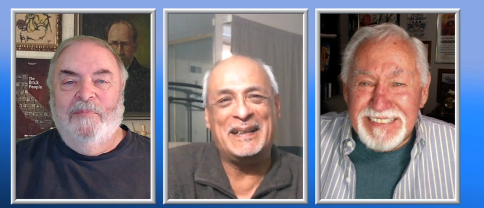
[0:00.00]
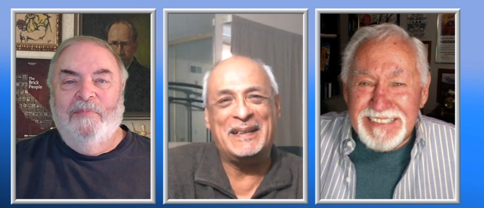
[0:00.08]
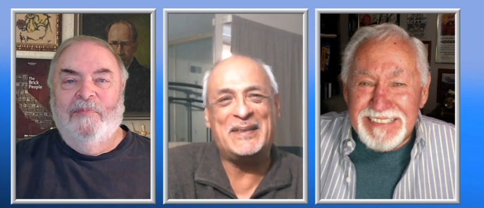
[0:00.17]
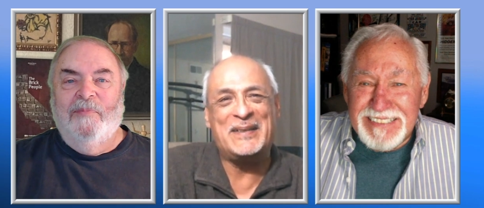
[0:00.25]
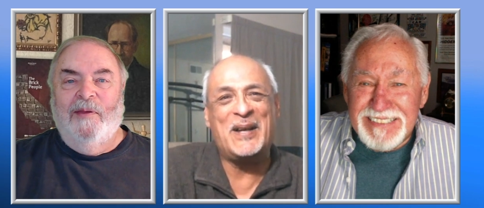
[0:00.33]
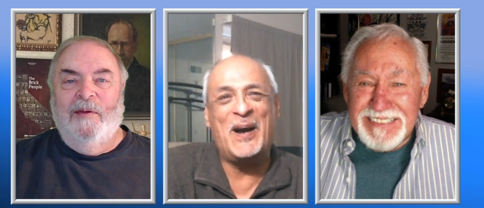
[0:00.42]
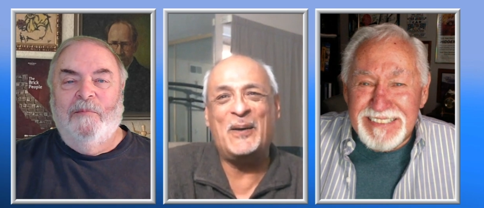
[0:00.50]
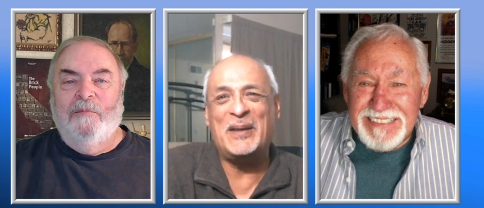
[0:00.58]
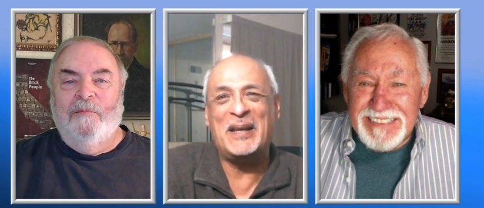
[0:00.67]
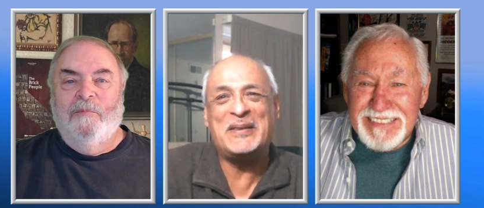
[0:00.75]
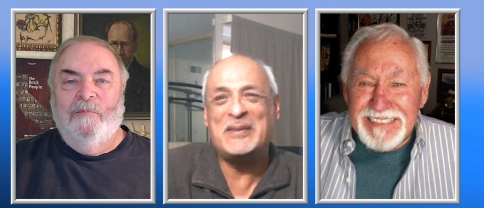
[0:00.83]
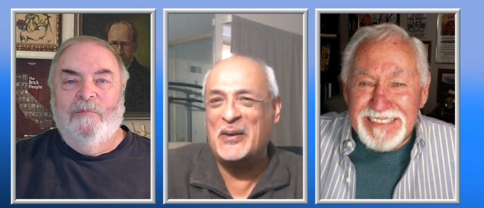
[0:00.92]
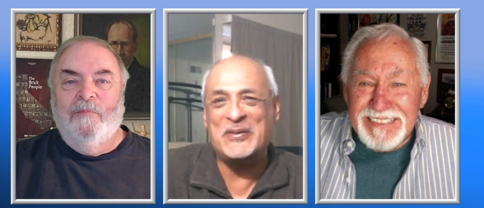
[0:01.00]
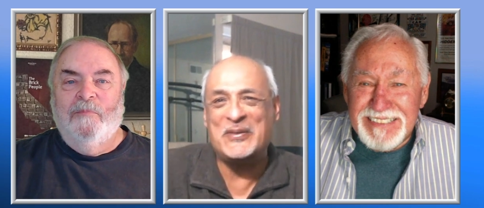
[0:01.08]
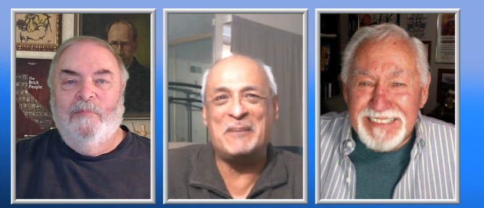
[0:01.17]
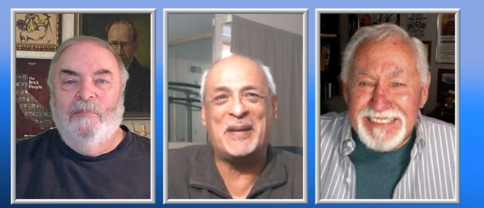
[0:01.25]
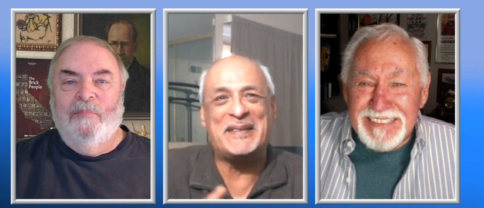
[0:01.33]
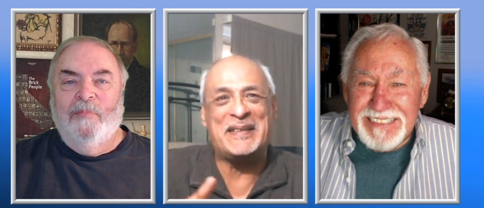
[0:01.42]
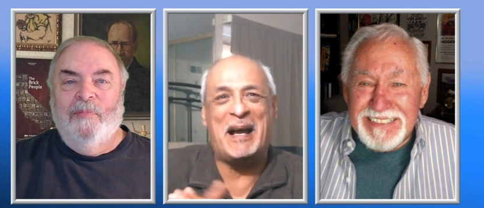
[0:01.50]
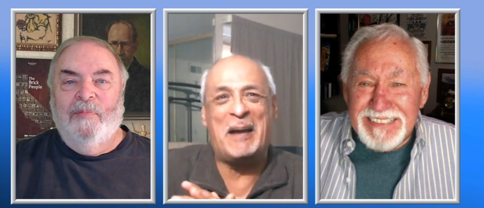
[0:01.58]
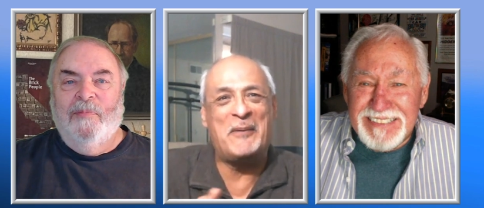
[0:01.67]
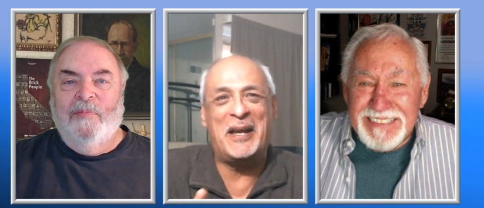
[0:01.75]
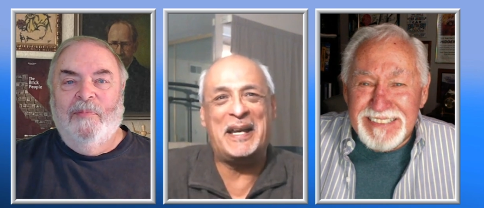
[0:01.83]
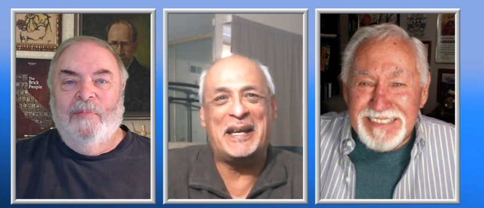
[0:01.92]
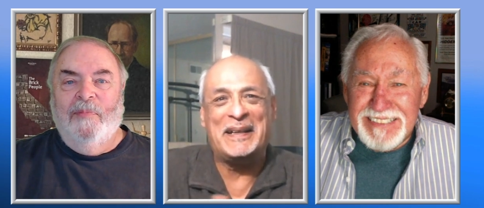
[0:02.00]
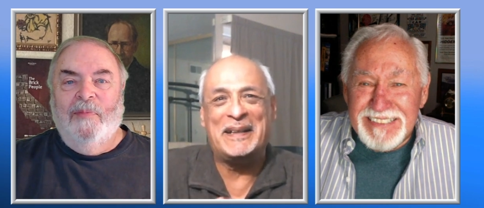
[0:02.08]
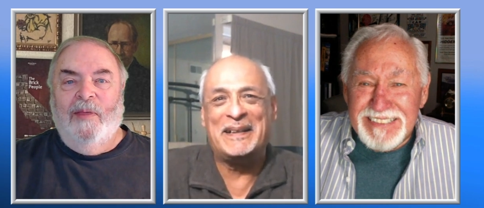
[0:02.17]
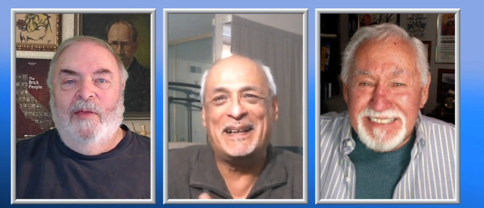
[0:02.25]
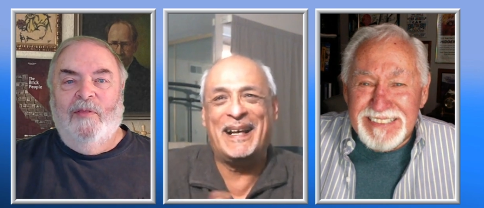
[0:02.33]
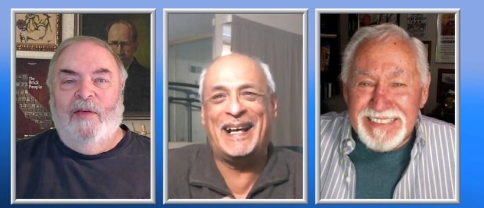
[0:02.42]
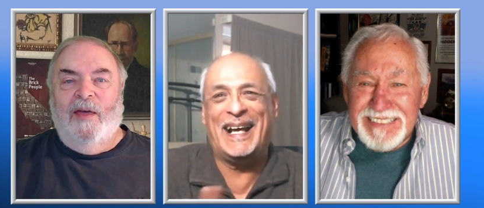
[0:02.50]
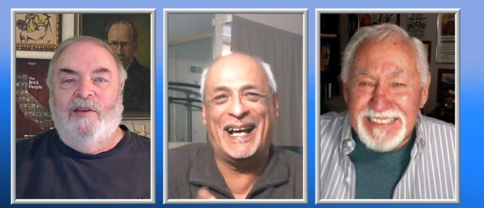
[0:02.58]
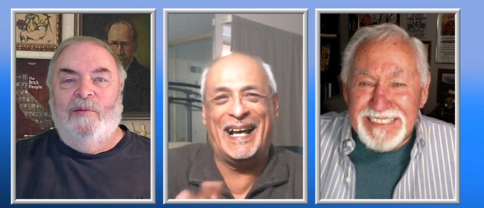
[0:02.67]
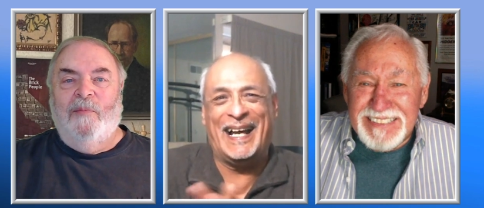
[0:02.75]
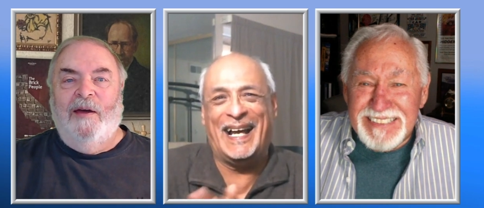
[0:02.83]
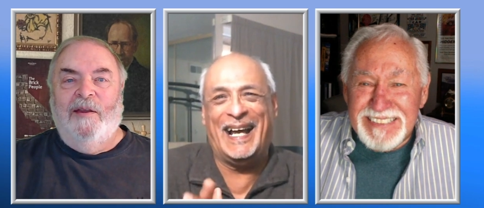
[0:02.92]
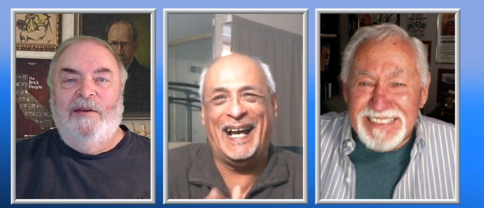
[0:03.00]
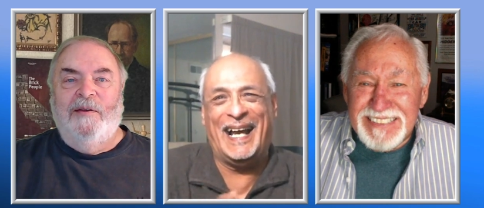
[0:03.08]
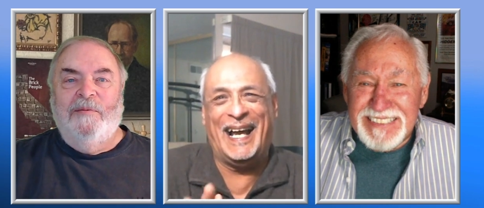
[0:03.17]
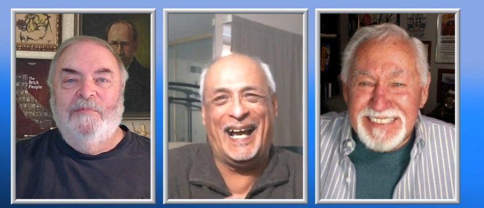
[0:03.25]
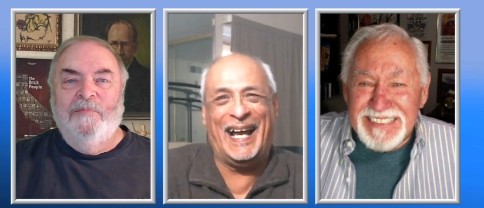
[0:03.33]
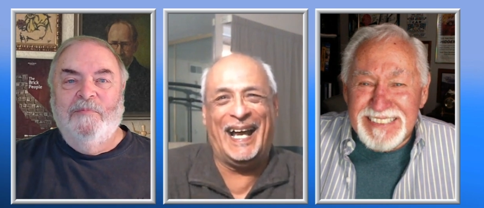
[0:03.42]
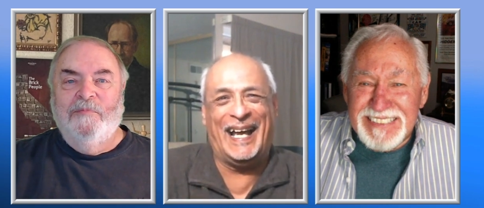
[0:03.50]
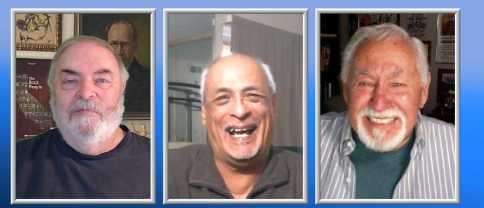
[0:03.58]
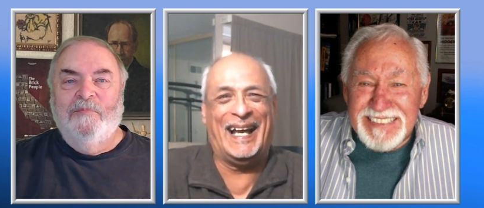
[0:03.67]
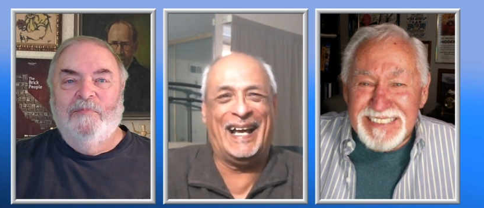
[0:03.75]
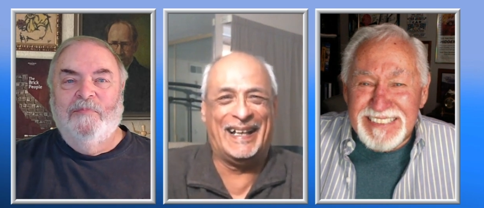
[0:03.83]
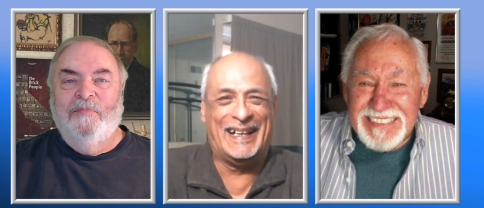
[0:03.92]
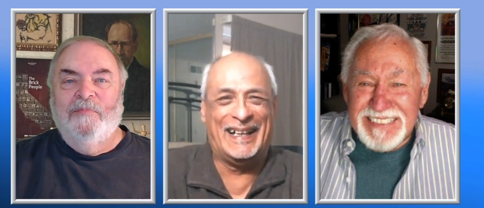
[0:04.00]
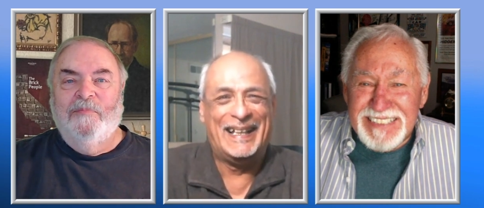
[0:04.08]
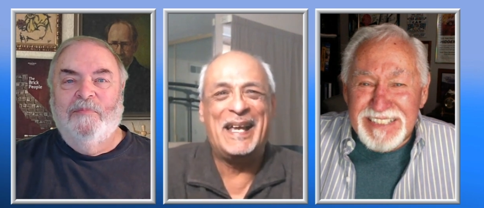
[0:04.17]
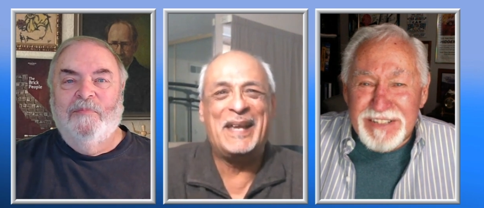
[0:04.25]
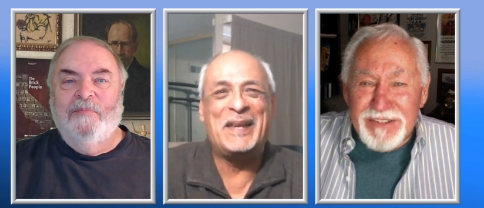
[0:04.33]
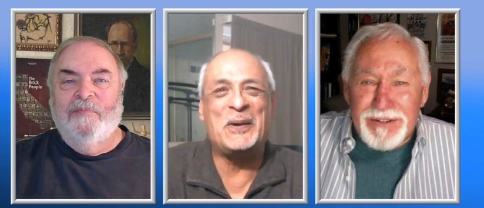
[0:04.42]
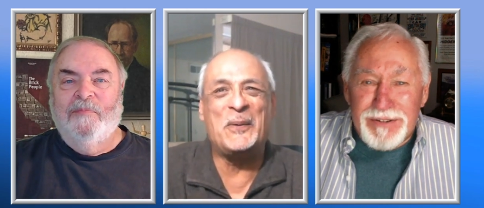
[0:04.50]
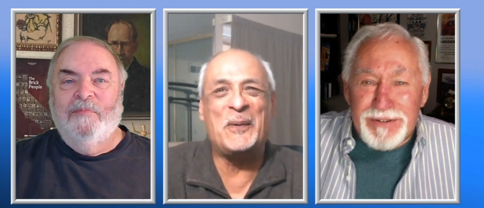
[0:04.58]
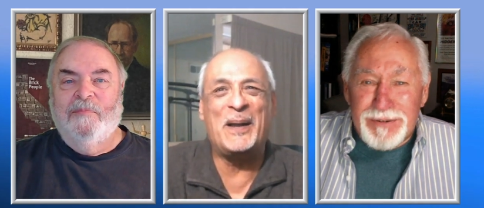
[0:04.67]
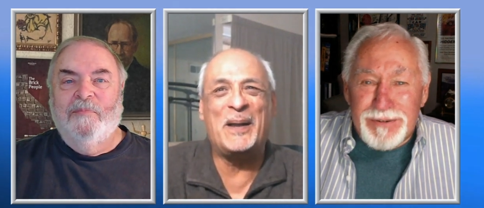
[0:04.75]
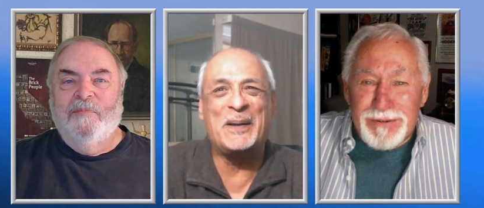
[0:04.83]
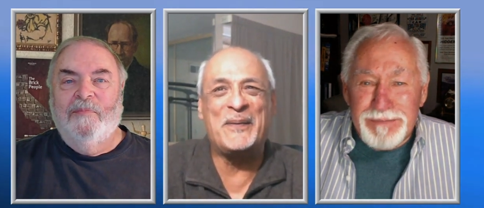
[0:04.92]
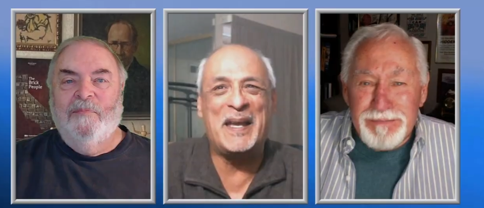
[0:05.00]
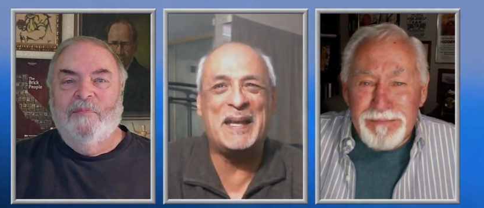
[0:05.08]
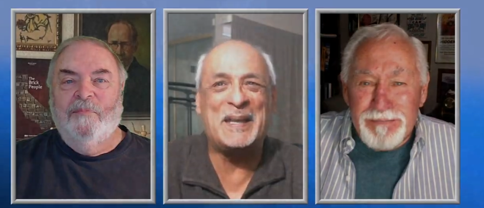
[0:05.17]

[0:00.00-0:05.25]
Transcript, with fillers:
Speaker 1: Let's go. Yeah. Let's go someplace now. I'm ready.
Speaker 2: Thank you, Manny.
Speaker 1: You're welcome. See you soon.